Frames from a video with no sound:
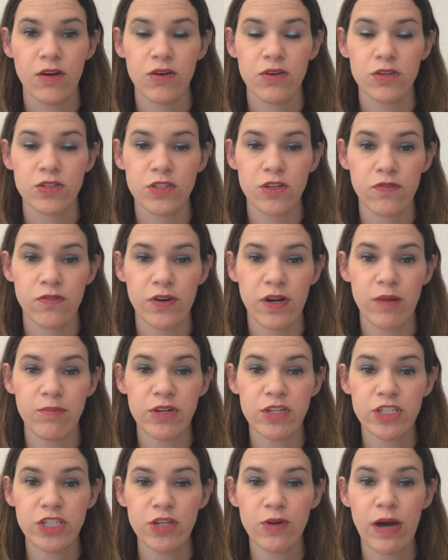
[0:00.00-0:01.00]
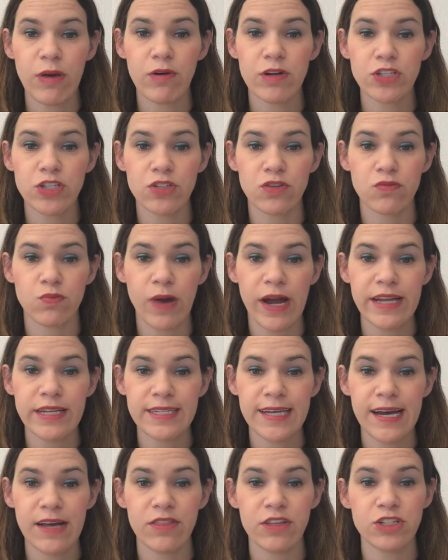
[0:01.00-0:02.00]
So for number 2, I want you to write
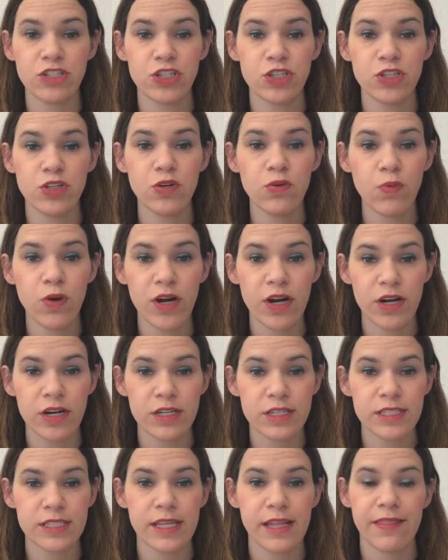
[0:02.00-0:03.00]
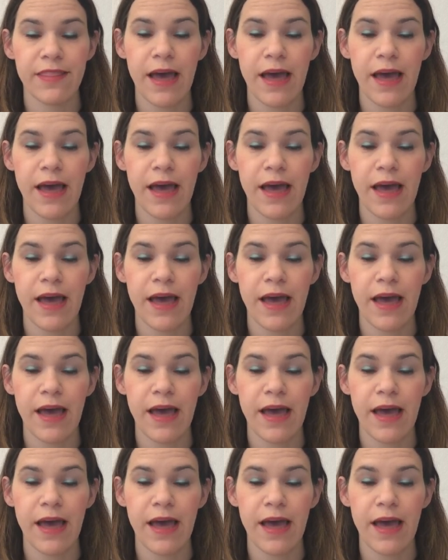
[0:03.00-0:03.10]
down the two words